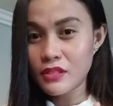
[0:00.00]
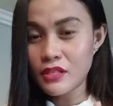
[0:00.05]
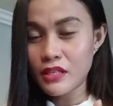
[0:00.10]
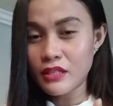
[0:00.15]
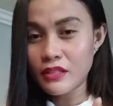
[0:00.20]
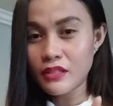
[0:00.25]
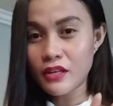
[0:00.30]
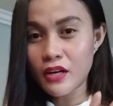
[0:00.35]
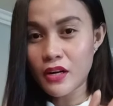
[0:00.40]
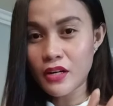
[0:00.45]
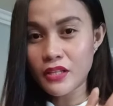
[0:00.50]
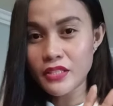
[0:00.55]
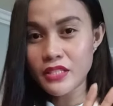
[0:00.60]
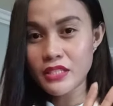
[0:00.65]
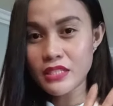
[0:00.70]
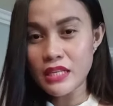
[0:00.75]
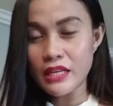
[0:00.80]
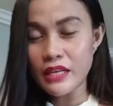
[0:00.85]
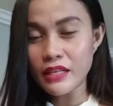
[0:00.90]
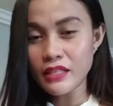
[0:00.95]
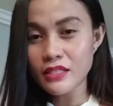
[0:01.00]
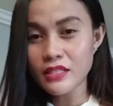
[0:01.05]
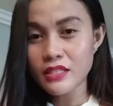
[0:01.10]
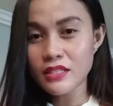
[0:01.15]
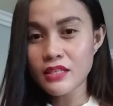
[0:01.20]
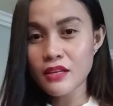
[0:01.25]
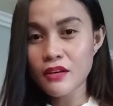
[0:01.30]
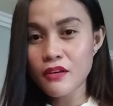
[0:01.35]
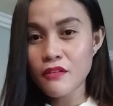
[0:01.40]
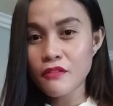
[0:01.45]
There are
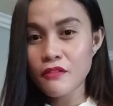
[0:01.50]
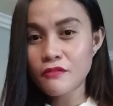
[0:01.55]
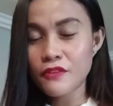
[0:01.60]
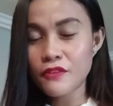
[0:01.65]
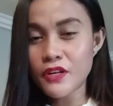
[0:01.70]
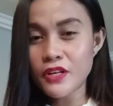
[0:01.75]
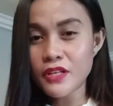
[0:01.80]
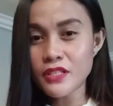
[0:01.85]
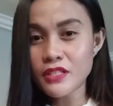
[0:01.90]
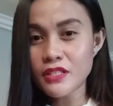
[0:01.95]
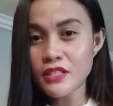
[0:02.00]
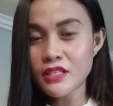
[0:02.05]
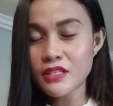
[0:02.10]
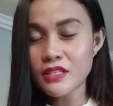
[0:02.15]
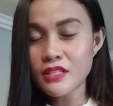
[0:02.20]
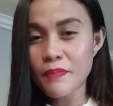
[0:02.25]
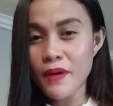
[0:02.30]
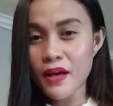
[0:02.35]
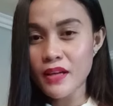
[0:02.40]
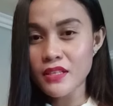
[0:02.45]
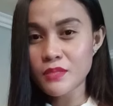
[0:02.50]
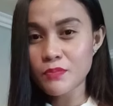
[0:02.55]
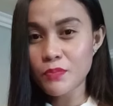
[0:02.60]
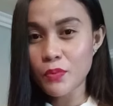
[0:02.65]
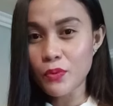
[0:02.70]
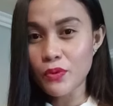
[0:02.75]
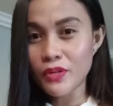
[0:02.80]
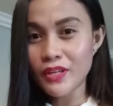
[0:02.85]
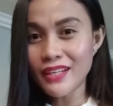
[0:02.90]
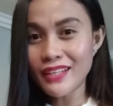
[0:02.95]
6. First is the
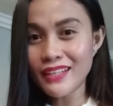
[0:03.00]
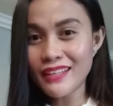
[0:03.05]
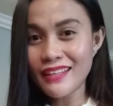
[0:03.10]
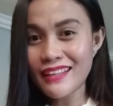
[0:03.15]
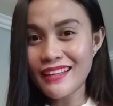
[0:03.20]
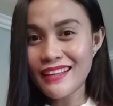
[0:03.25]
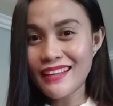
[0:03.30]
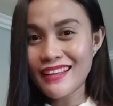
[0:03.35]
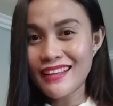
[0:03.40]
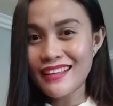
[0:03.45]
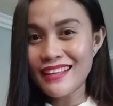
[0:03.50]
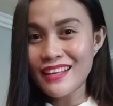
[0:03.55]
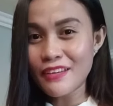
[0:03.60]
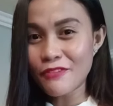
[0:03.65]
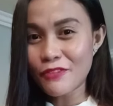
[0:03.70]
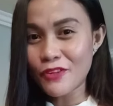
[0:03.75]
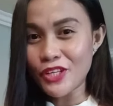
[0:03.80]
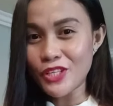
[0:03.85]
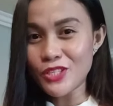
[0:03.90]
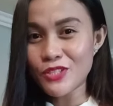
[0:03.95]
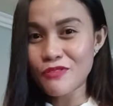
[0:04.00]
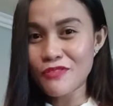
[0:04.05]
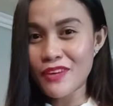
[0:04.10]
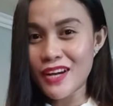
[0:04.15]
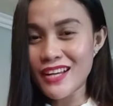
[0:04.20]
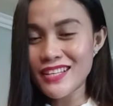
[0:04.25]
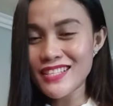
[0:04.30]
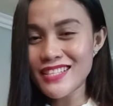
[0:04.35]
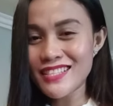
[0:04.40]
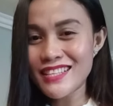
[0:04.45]
passport for each of
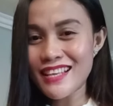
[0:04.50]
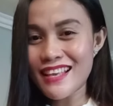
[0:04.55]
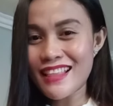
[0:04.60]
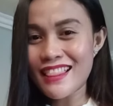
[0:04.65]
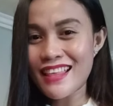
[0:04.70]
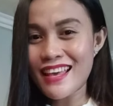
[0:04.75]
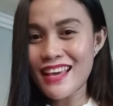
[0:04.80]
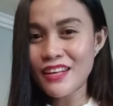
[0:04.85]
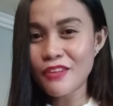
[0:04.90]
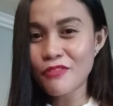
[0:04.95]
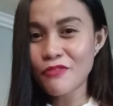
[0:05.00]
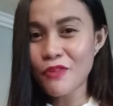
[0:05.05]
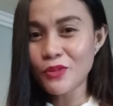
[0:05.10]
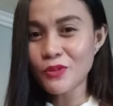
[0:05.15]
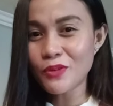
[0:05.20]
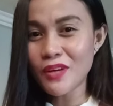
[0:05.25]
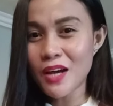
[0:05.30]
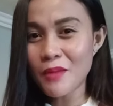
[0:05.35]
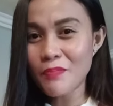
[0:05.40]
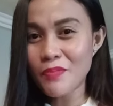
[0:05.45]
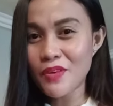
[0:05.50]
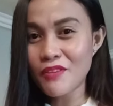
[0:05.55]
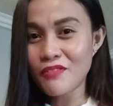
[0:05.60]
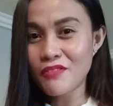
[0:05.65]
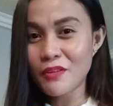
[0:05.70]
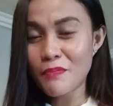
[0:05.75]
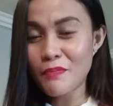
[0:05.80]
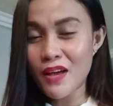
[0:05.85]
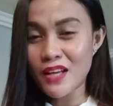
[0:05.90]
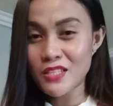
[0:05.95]
us, and then the photocopy of
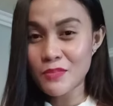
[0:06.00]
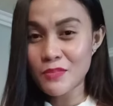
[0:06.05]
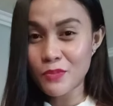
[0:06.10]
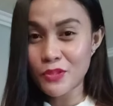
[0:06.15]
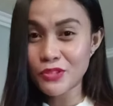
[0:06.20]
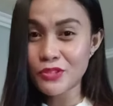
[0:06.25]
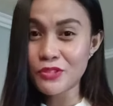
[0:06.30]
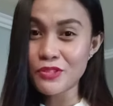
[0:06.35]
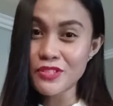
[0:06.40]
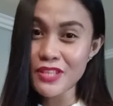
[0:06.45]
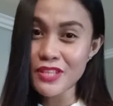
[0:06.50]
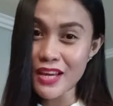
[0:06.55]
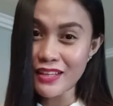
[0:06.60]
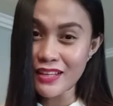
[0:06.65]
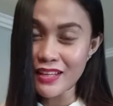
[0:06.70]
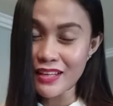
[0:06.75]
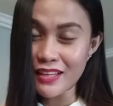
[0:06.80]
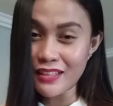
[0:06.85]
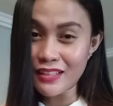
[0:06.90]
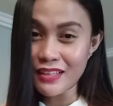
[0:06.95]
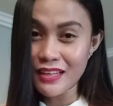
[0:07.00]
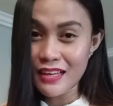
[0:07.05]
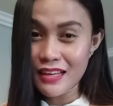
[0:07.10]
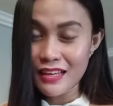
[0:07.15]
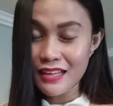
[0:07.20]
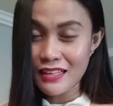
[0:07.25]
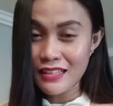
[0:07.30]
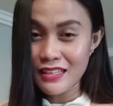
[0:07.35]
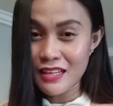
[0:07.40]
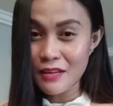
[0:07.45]
the passport containing
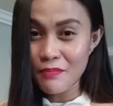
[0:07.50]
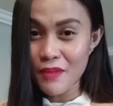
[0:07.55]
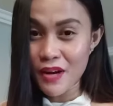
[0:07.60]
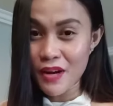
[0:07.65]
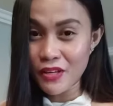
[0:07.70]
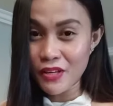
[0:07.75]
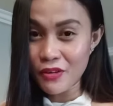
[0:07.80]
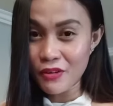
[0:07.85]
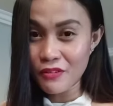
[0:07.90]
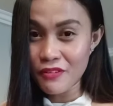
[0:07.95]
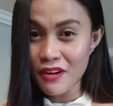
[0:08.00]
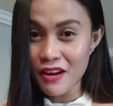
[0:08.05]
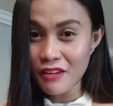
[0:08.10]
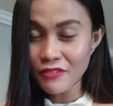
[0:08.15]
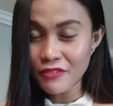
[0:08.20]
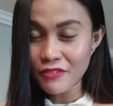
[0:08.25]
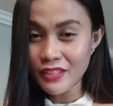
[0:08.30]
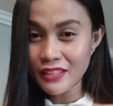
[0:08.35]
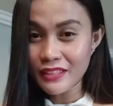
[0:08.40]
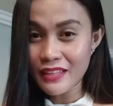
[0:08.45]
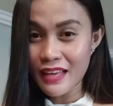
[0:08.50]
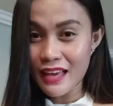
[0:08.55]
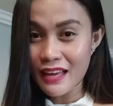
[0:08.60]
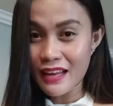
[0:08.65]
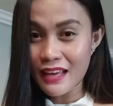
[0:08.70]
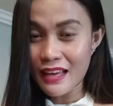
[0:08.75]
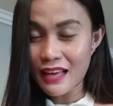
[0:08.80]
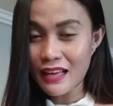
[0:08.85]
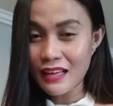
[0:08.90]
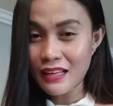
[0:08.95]
the biographical
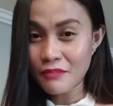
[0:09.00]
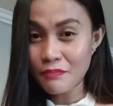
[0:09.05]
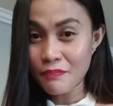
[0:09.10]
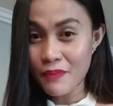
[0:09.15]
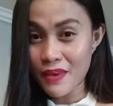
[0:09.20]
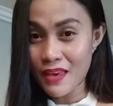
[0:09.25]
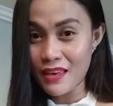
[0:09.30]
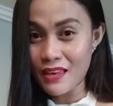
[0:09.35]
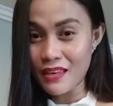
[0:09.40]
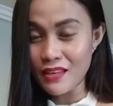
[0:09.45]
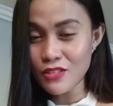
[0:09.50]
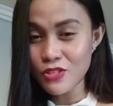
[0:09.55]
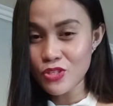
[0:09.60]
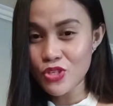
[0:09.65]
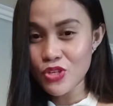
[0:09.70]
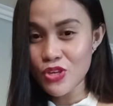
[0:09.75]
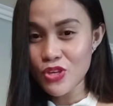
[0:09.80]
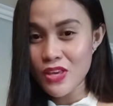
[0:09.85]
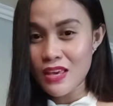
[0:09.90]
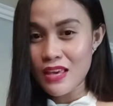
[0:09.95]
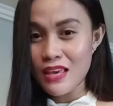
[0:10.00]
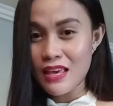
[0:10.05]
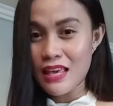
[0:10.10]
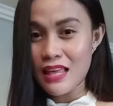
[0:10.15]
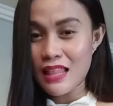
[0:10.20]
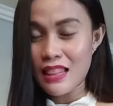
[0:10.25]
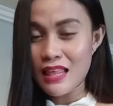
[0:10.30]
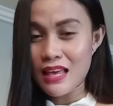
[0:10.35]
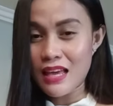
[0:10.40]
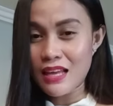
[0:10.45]
data page,
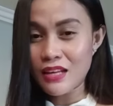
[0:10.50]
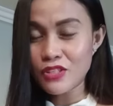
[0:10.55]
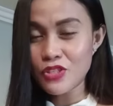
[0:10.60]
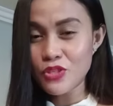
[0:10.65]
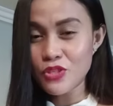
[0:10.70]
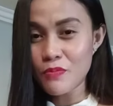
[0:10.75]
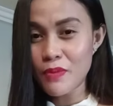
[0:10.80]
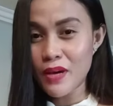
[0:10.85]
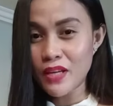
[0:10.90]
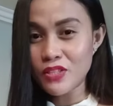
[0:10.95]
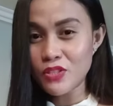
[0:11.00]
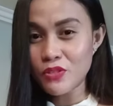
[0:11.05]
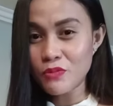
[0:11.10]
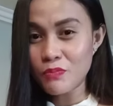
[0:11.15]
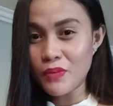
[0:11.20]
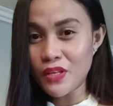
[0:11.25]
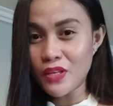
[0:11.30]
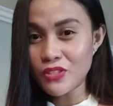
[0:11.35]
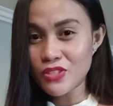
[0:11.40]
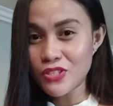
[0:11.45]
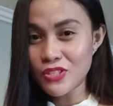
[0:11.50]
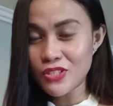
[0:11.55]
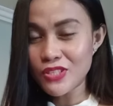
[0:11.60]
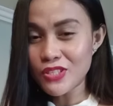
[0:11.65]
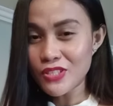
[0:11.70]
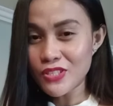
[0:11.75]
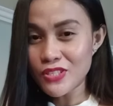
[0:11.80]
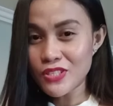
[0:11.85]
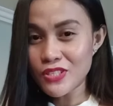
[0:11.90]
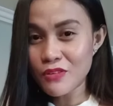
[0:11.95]
and then the 2x2
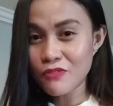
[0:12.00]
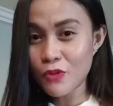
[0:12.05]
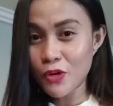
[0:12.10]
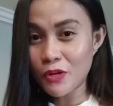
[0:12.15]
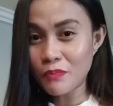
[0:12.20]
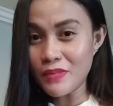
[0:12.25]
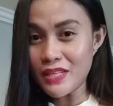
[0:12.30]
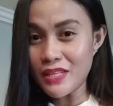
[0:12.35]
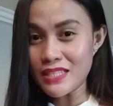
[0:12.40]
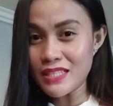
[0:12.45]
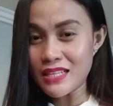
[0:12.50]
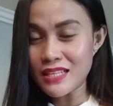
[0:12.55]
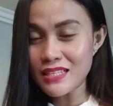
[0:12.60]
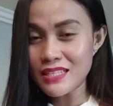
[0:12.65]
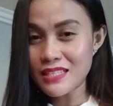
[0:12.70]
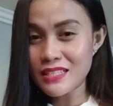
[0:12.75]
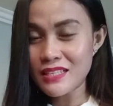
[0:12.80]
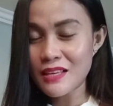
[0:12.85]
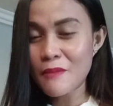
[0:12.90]
pictures, 4 pieces,